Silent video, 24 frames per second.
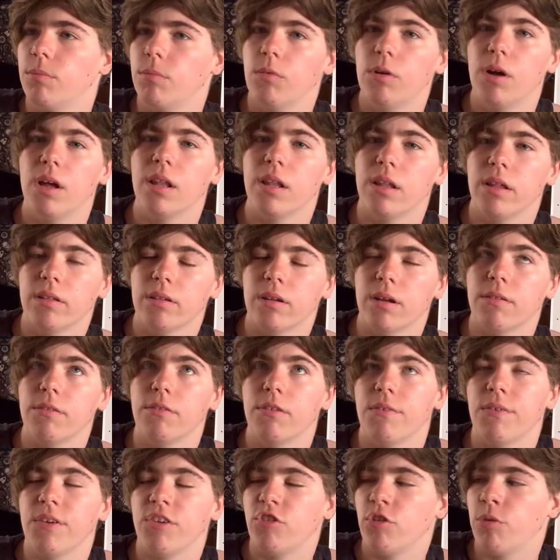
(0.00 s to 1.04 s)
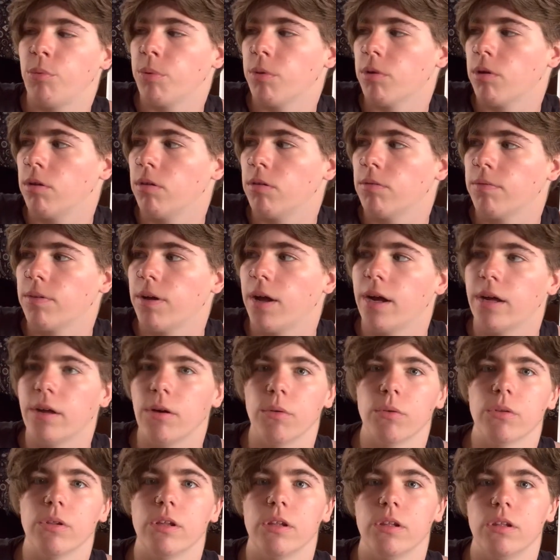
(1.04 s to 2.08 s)
at least on DaVinci Resolve.
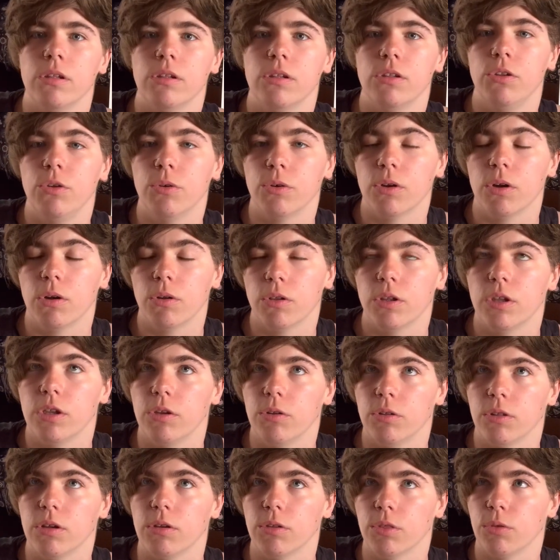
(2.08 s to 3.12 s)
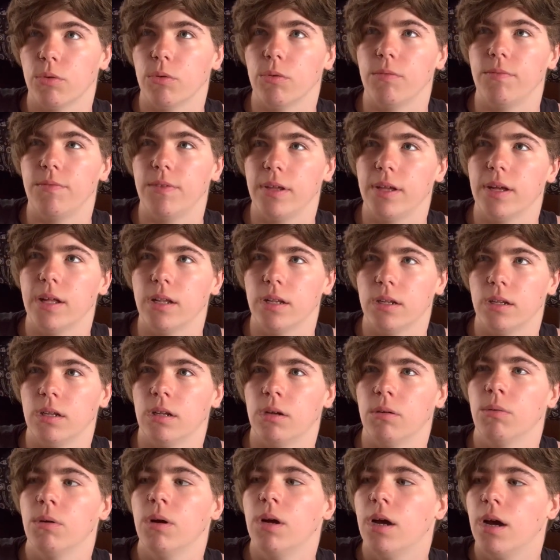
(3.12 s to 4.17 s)
You can only use it through
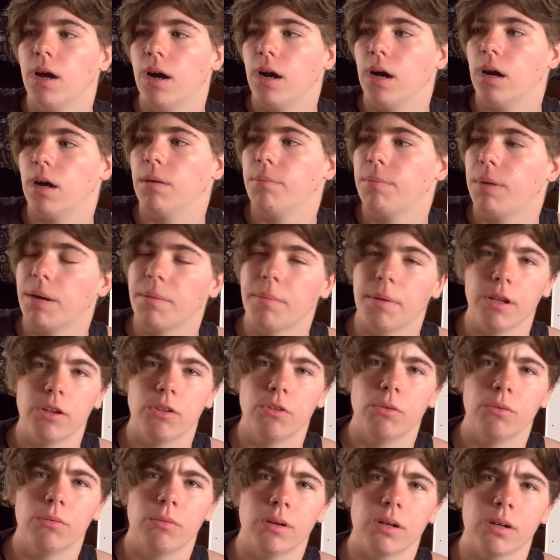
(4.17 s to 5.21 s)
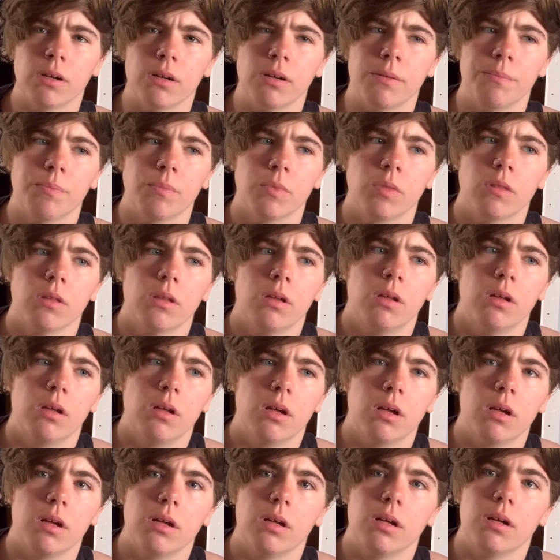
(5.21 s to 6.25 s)
VLLO. I might do a
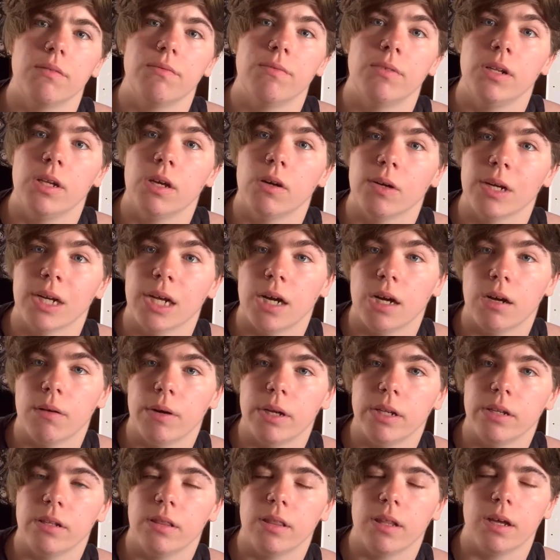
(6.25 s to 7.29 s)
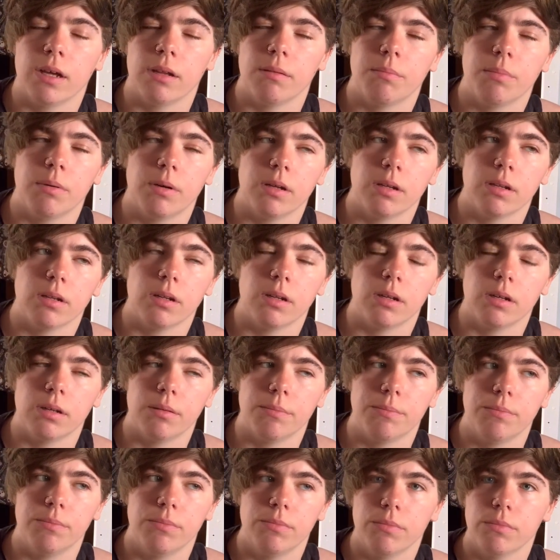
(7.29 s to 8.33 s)
video on how I did that, but
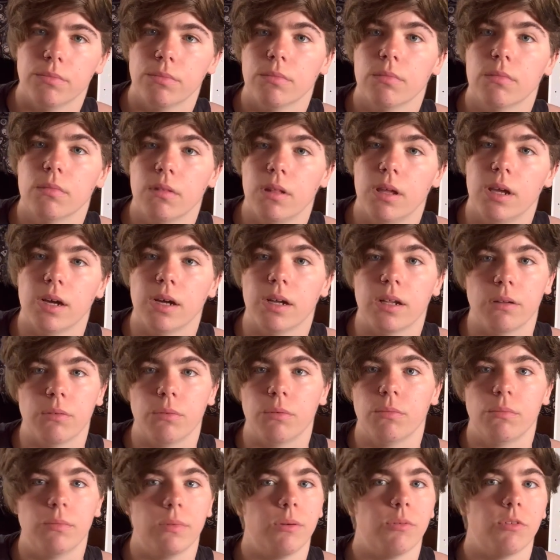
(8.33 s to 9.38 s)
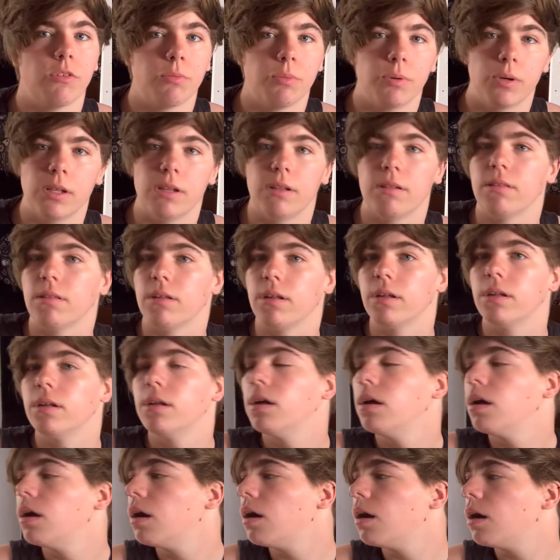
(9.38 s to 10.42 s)
yeah, it was pretty easy.
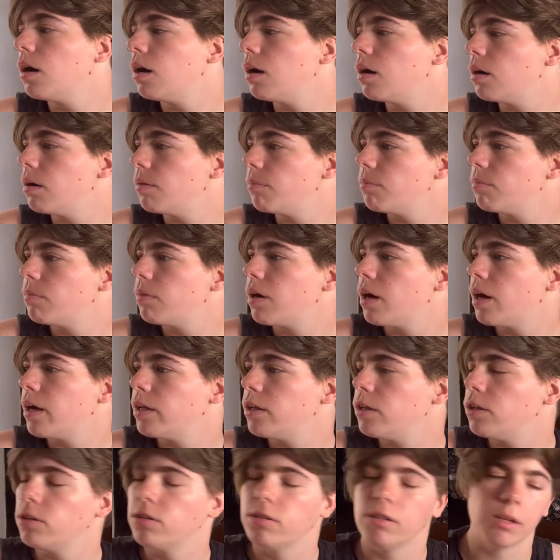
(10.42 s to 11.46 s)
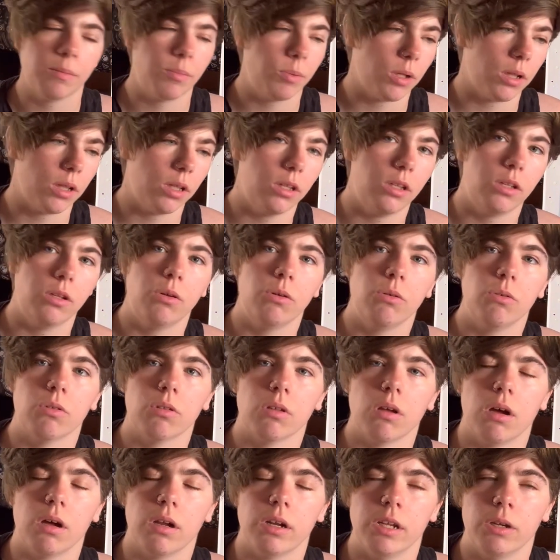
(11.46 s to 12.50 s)
I typically use
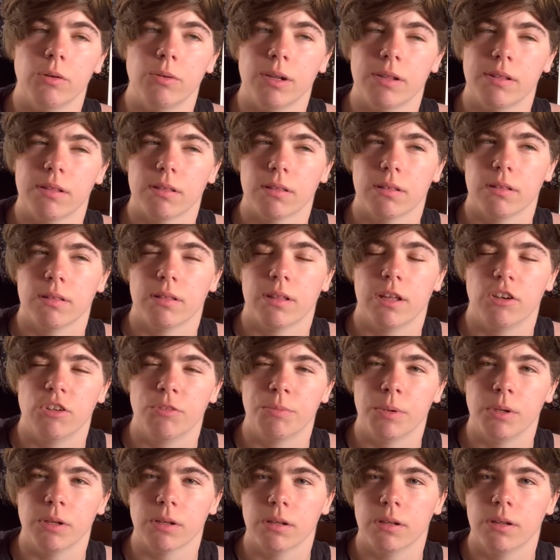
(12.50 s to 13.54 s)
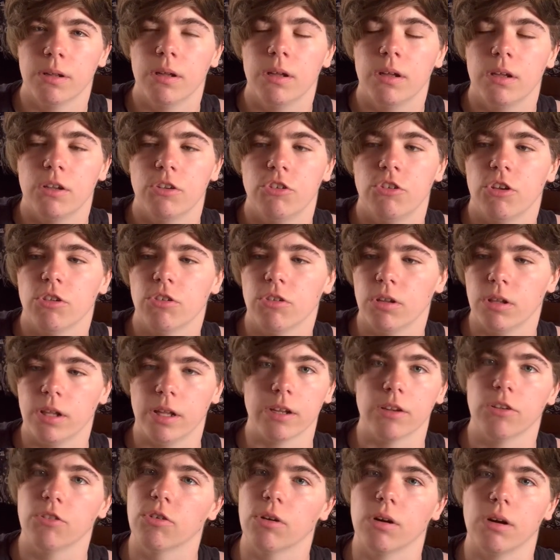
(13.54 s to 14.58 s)
Autodesk Sketchbook just to
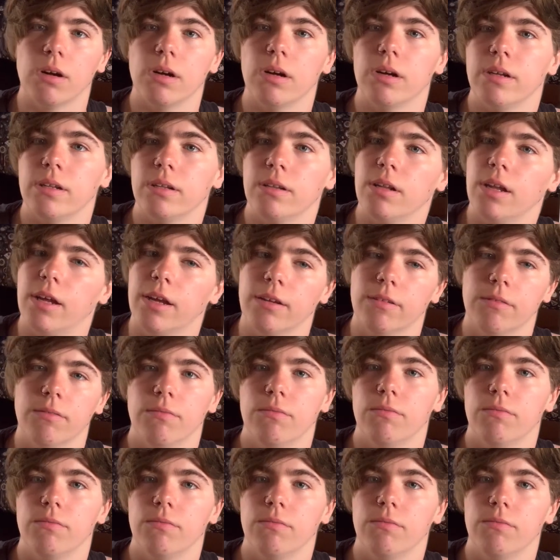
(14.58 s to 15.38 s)
like draw and like